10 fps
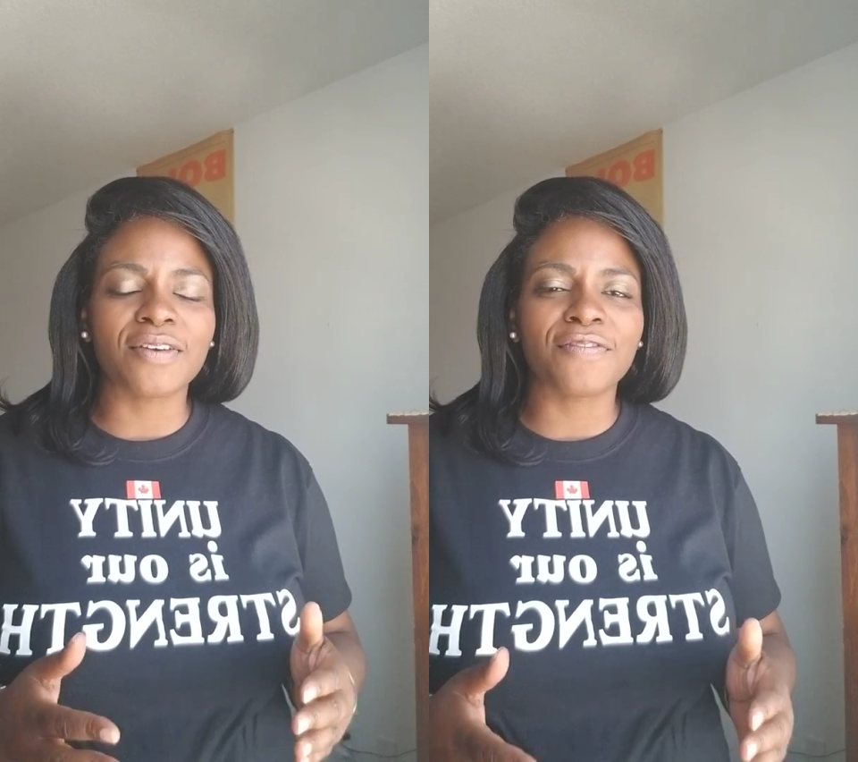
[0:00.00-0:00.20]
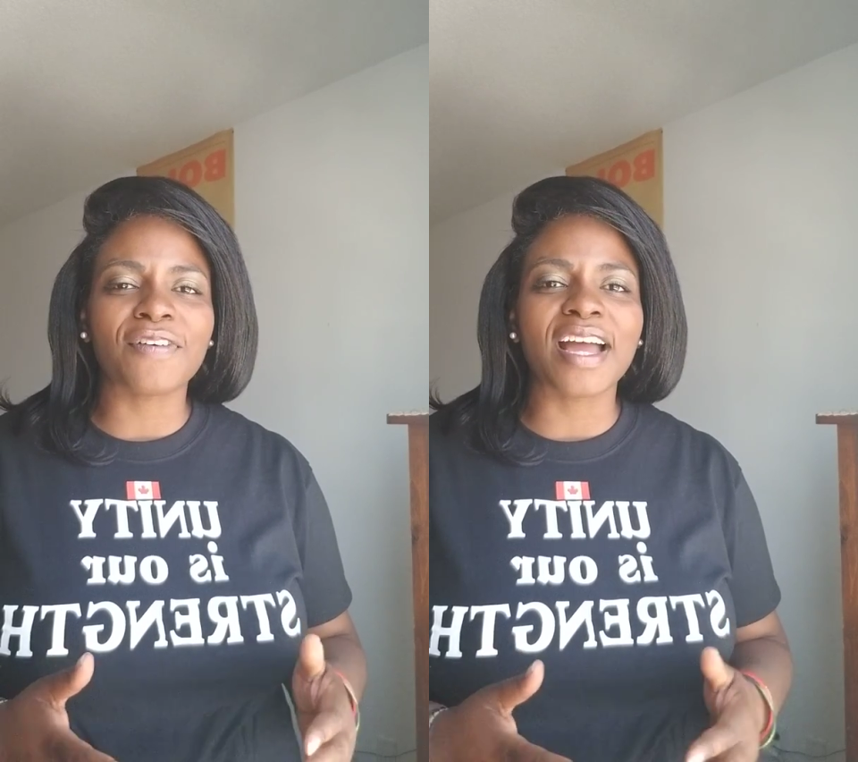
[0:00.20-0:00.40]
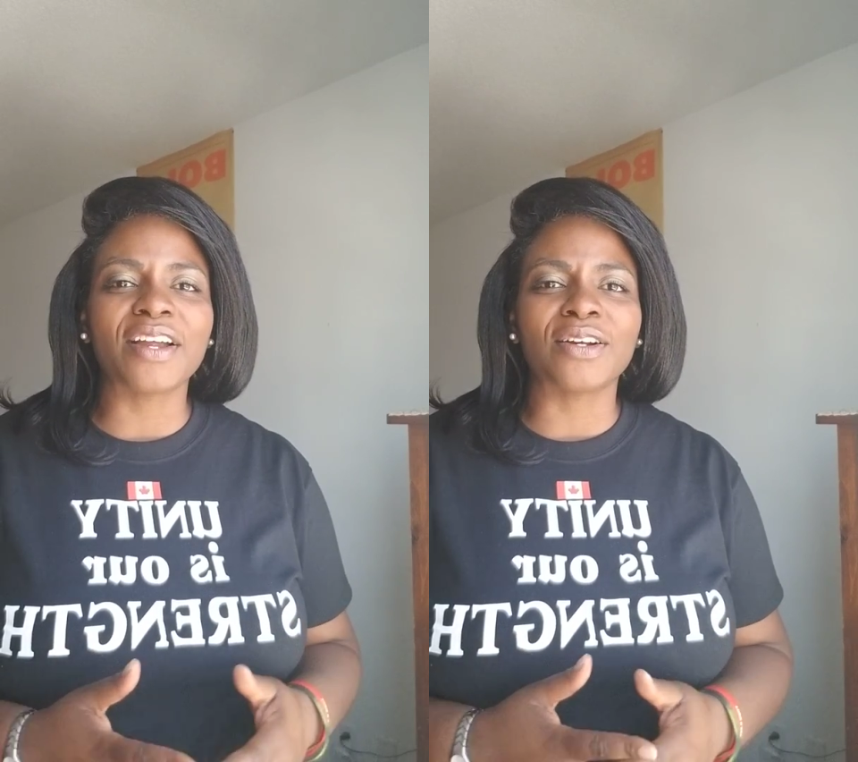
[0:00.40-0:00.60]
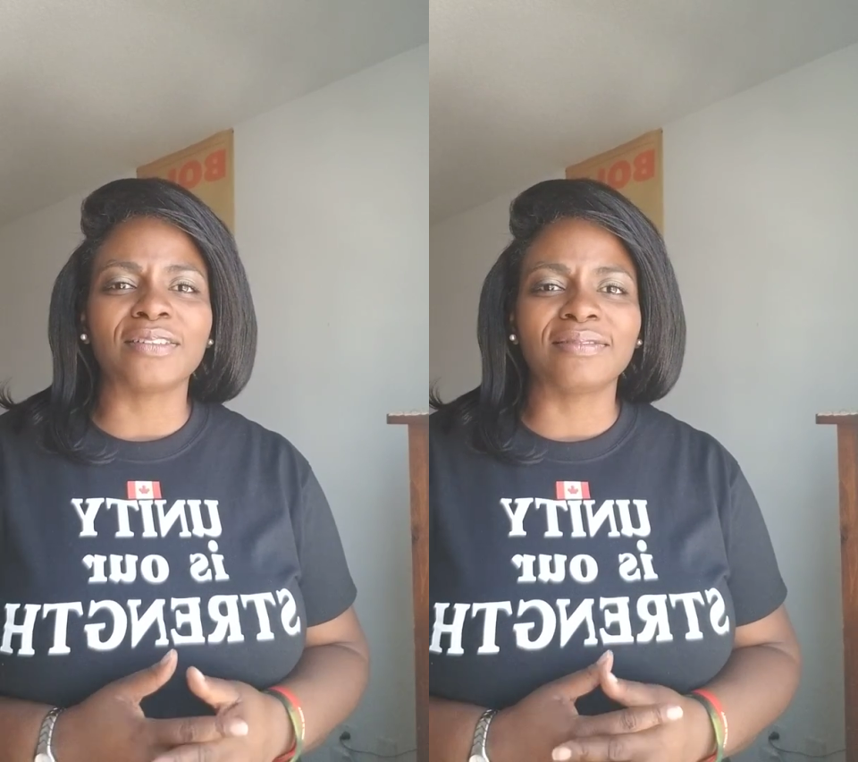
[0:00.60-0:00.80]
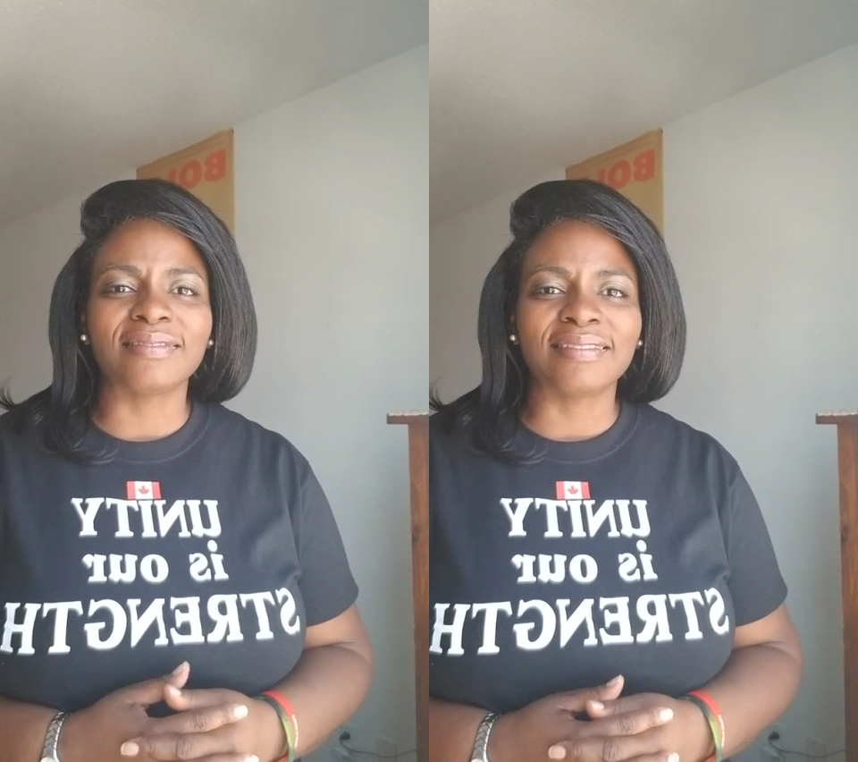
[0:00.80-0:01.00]
and
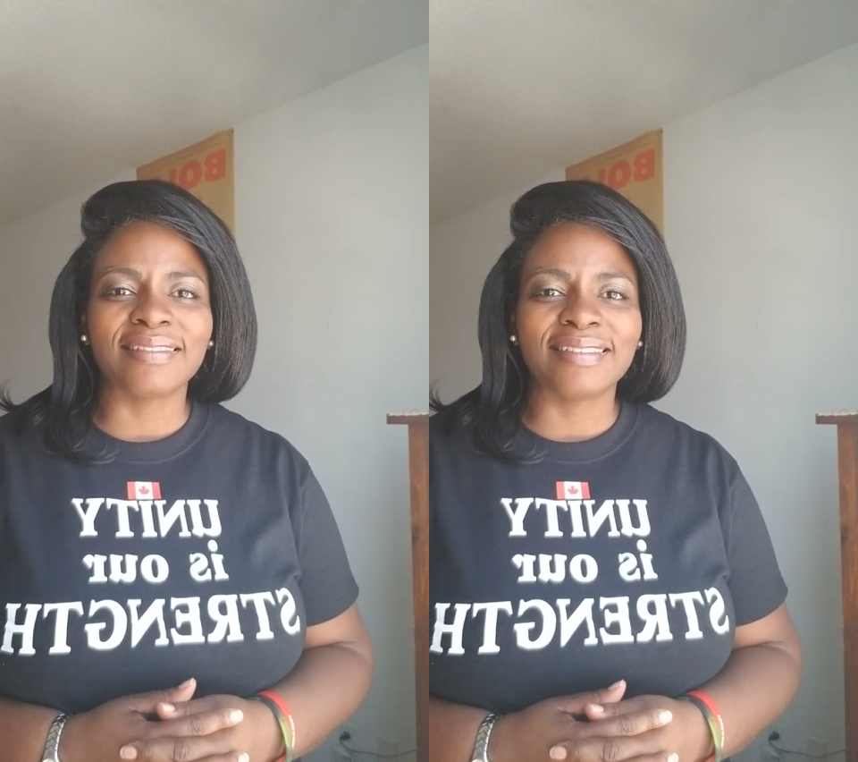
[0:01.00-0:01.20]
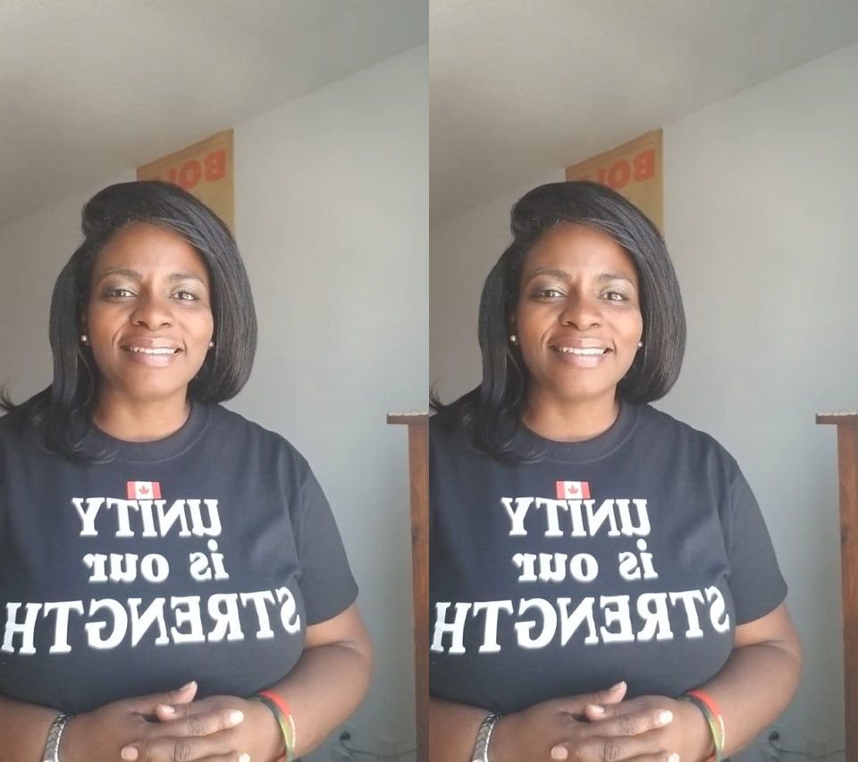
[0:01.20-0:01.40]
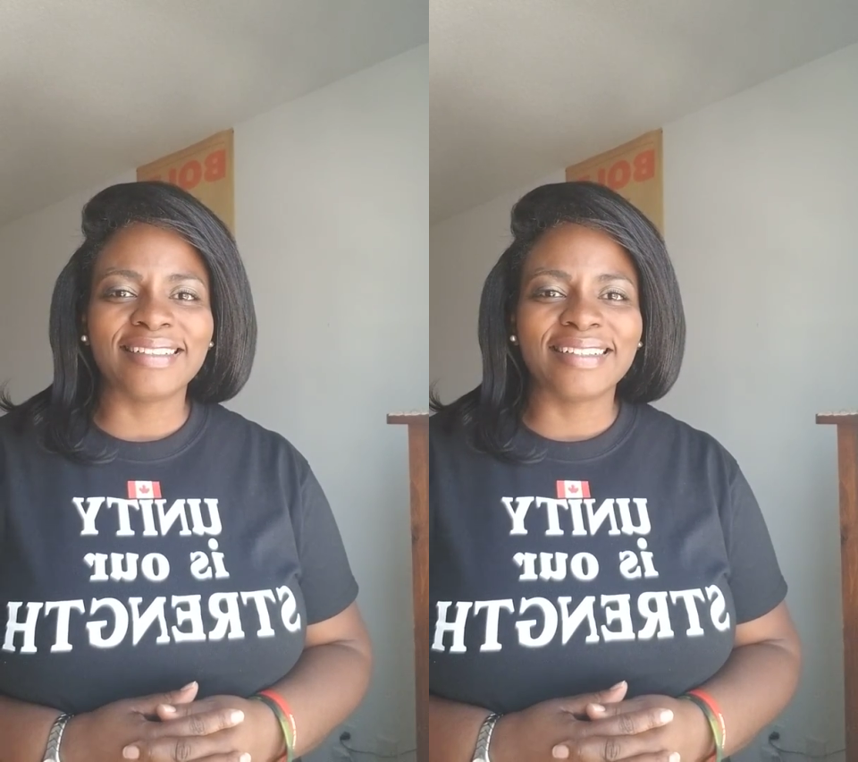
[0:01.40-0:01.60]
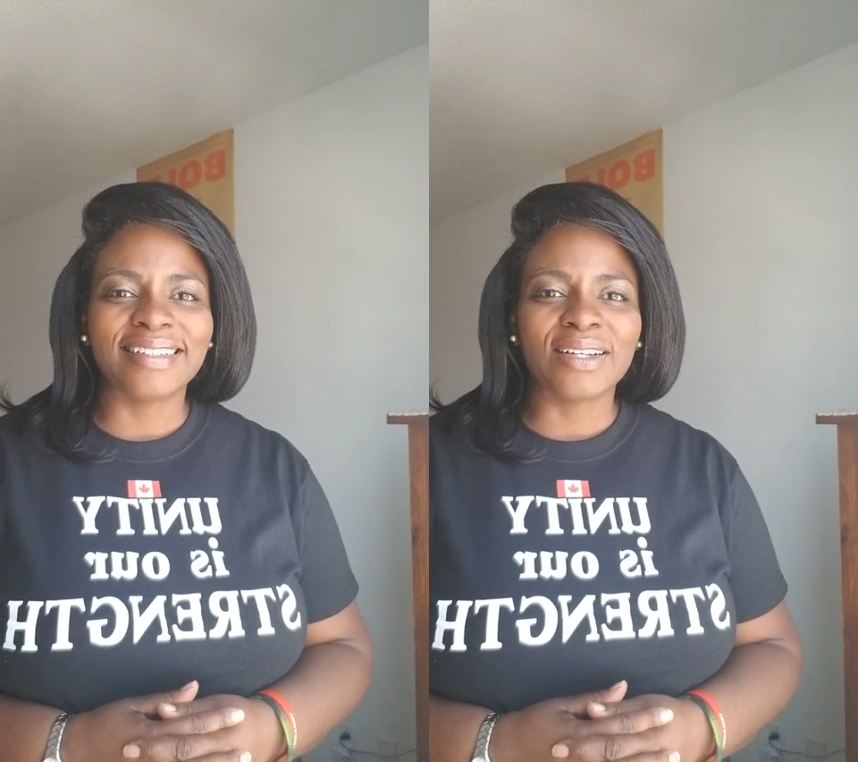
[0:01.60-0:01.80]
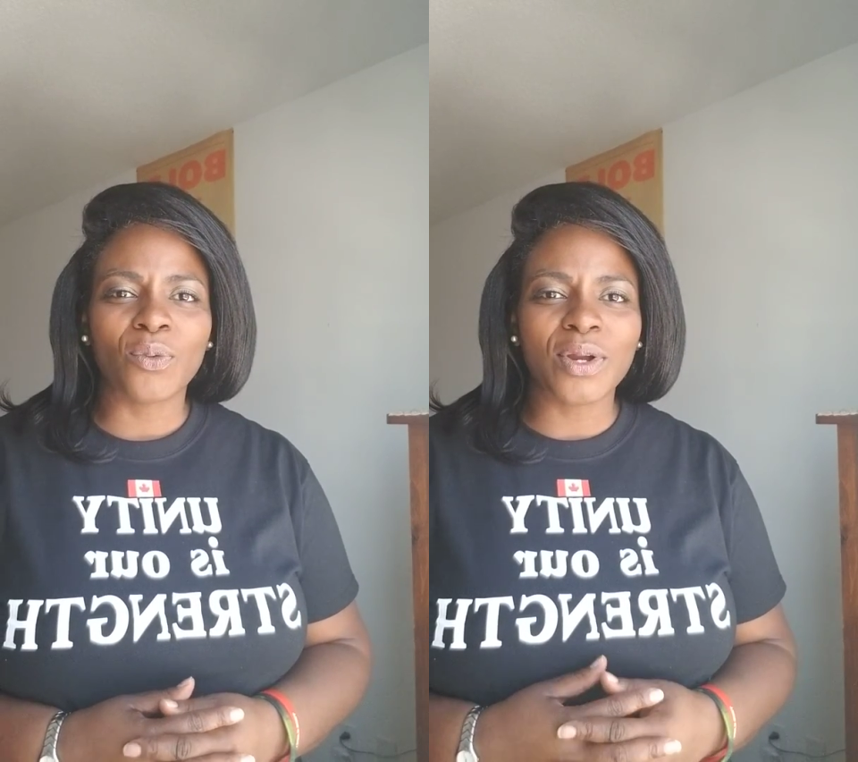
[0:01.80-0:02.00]
fire
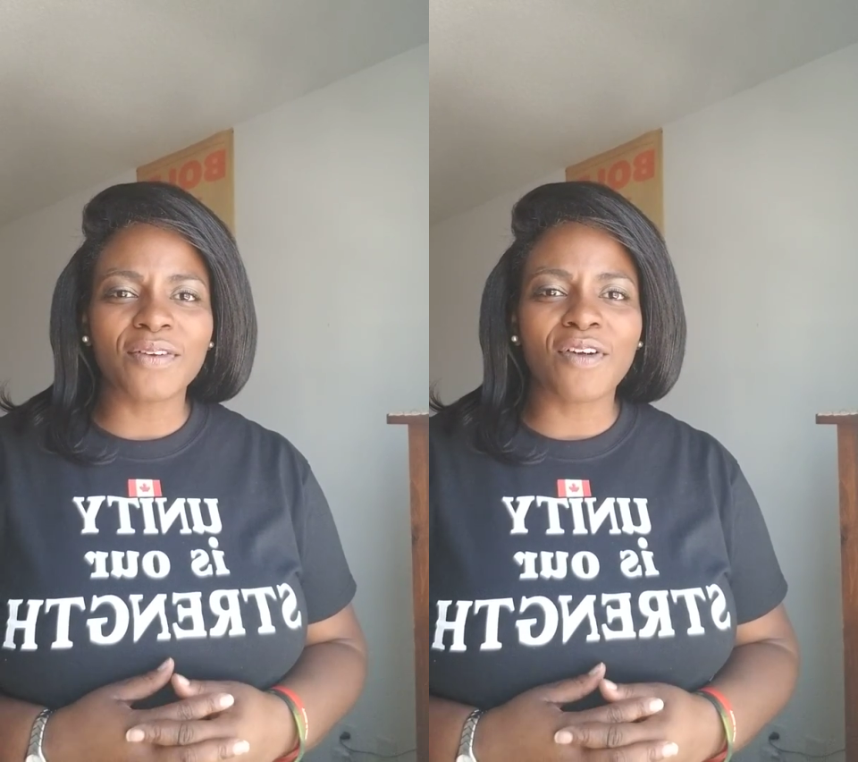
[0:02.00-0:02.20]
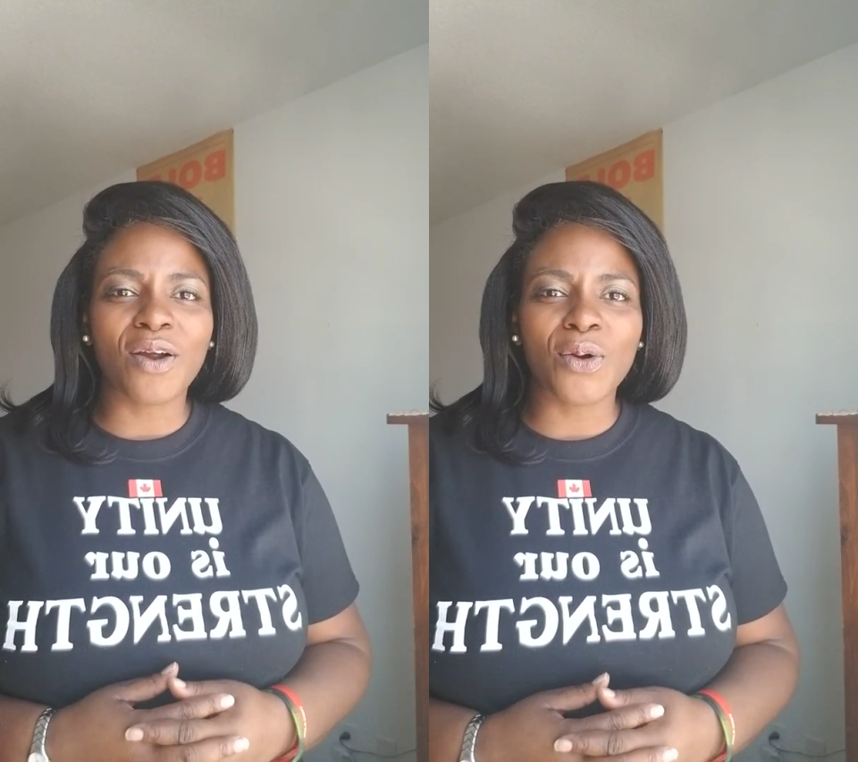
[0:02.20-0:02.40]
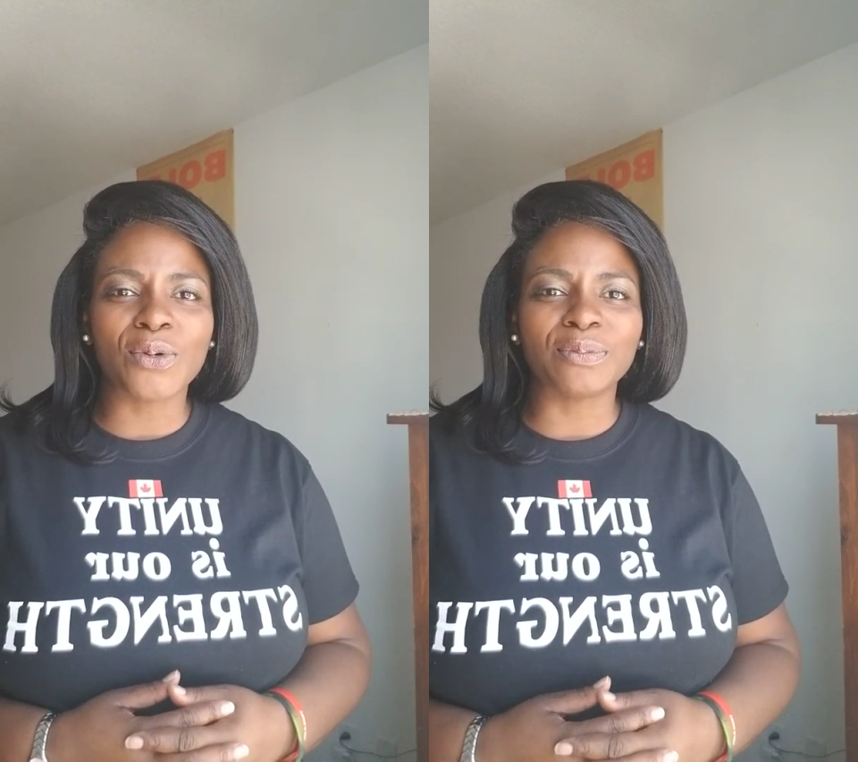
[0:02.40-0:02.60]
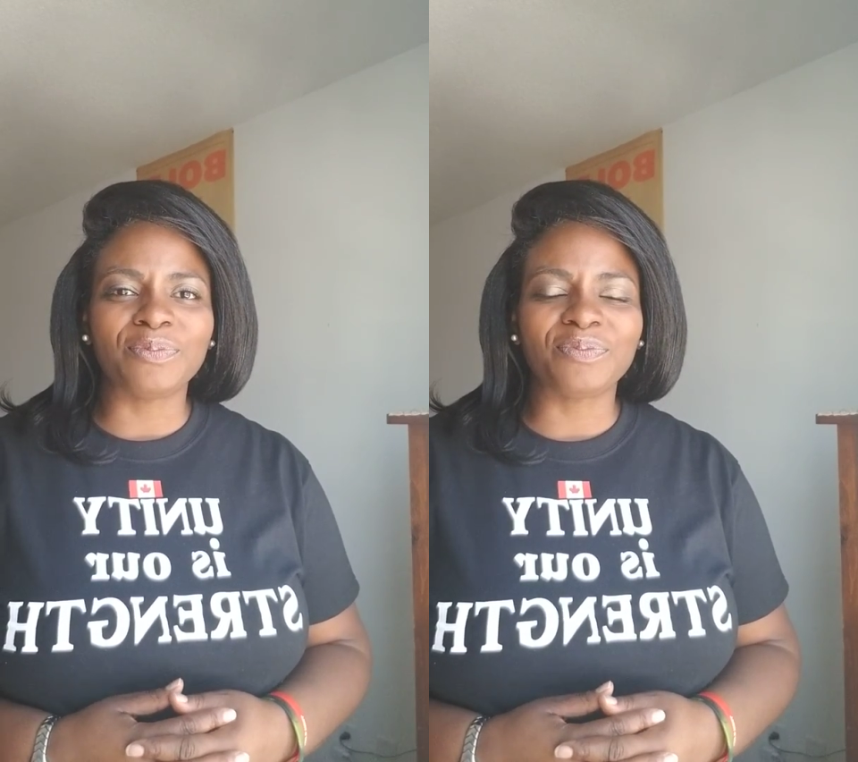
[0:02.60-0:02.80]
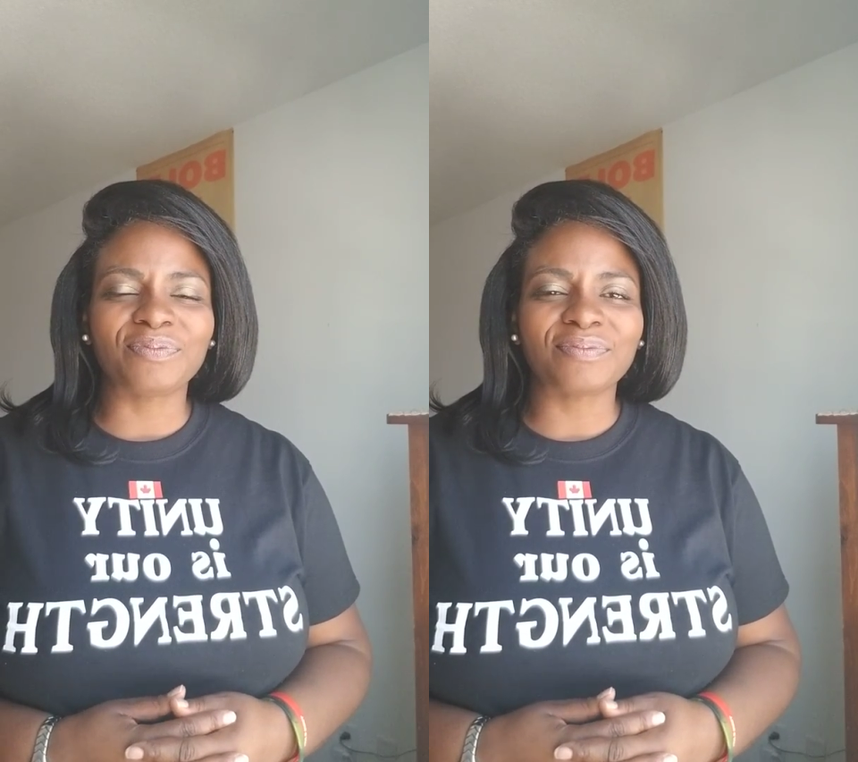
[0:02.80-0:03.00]
one of our own.